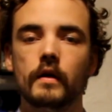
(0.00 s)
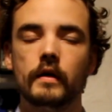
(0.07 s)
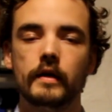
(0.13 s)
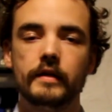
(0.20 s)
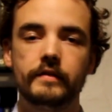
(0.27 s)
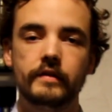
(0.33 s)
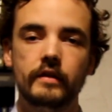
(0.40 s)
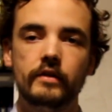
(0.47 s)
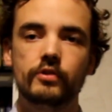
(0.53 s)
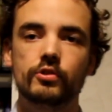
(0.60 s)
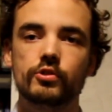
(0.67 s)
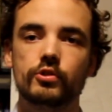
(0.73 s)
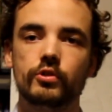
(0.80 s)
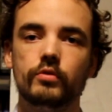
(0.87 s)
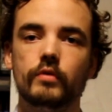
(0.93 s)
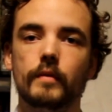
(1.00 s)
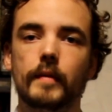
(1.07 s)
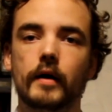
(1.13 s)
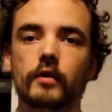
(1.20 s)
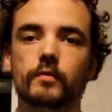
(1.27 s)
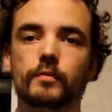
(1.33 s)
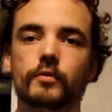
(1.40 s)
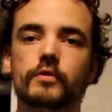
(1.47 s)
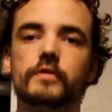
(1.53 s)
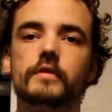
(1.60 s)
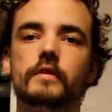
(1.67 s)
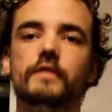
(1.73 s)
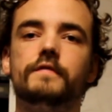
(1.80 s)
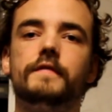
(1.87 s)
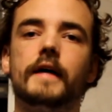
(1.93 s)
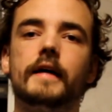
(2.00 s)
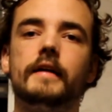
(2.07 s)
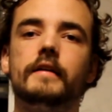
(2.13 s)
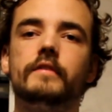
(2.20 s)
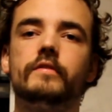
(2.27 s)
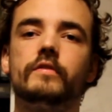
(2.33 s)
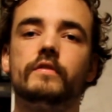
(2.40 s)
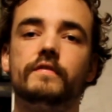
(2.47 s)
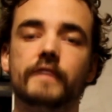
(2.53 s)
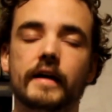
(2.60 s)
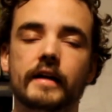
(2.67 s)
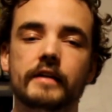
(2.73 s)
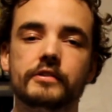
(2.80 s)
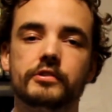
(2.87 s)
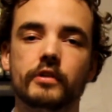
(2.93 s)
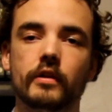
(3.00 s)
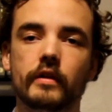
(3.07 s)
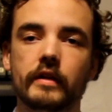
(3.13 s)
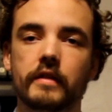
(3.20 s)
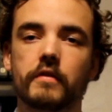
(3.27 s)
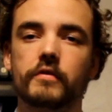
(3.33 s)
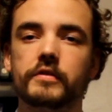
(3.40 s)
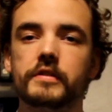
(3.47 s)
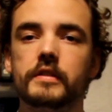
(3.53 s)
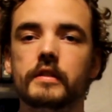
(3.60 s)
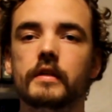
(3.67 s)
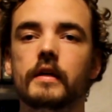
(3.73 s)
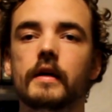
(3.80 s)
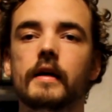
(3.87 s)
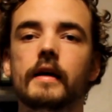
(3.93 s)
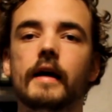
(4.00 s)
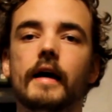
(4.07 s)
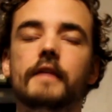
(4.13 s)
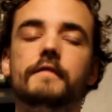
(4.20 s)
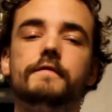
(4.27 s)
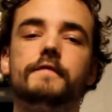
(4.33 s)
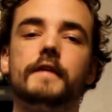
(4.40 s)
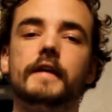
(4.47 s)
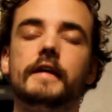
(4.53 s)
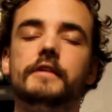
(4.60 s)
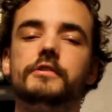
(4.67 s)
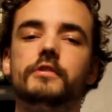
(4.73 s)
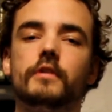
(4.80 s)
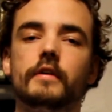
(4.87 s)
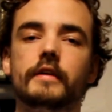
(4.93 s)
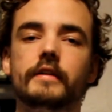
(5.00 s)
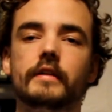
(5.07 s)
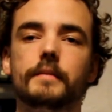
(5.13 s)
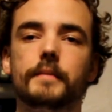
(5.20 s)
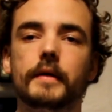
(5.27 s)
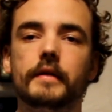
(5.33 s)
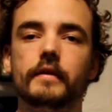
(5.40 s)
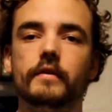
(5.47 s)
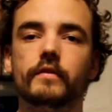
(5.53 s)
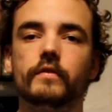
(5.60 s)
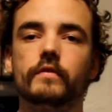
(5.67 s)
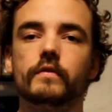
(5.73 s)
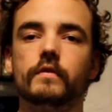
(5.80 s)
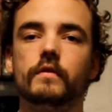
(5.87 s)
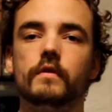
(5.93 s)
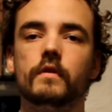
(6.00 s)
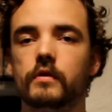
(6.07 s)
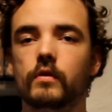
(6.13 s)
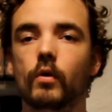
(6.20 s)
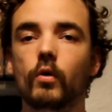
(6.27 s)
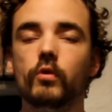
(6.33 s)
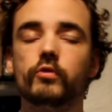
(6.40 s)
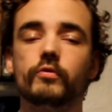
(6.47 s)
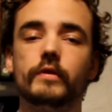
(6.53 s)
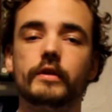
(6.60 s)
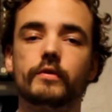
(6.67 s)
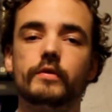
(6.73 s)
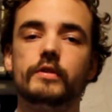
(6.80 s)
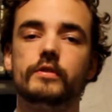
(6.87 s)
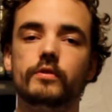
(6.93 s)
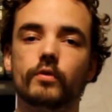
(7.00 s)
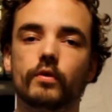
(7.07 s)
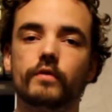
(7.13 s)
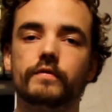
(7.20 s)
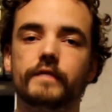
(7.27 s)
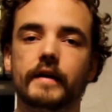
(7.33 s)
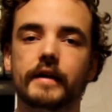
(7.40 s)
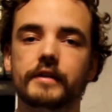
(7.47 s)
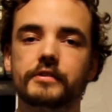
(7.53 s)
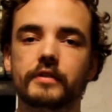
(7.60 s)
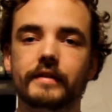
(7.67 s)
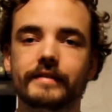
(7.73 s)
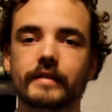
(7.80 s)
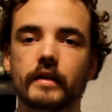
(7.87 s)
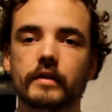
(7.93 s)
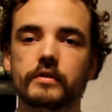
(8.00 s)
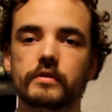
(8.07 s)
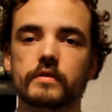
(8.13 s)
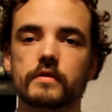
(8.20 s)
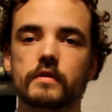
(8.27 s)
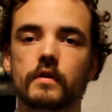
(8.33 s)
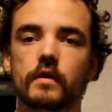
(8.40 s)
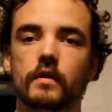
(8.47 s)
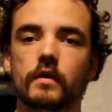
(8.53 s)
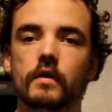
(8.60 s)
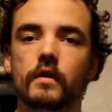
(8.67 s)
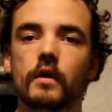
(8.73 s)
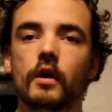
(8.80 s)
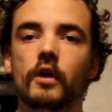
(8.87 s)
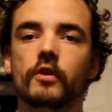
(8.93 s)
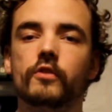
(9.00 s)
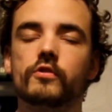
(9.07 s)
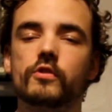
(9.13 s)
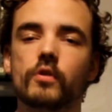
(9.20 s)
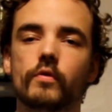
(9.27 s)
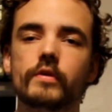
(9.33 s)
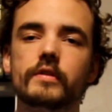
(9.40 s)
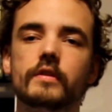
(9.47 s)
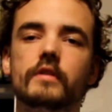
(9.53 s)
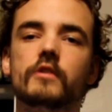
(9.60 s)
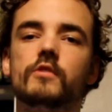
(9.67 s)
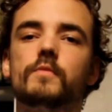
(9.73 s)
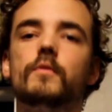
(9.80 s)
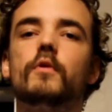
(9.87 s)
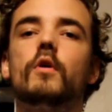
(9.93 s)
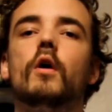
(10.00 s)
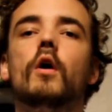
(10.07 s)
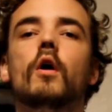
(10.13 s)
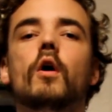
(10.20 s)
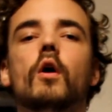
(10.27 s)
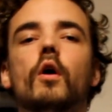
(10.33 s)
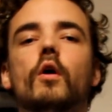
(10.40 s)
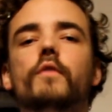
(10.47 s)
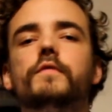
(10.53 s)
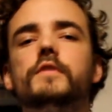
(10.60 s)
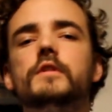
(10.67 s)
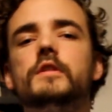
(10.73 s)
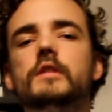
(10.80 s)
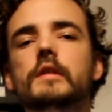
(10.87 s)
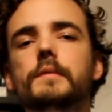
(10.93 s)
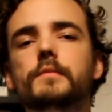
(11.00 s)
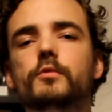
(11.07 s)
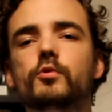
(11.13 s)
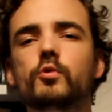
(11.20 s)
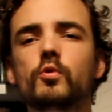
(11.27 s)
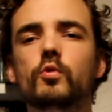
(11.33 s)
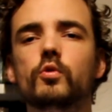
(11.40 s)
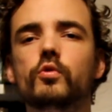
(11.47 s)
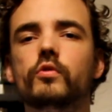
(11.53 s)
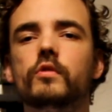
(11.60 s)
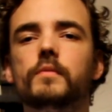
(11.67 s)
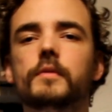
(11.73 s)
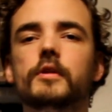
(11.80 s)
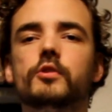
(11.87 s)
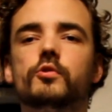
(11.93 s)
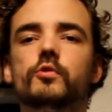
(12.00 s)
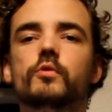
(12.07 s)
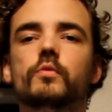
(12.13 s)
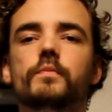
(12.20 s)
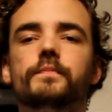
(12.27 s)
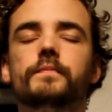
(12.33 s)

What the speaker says: It teaches you about personal finance, financial literacy, and financial independence, all to increase your financial intelligence. The stories in this book often seem too good to be true,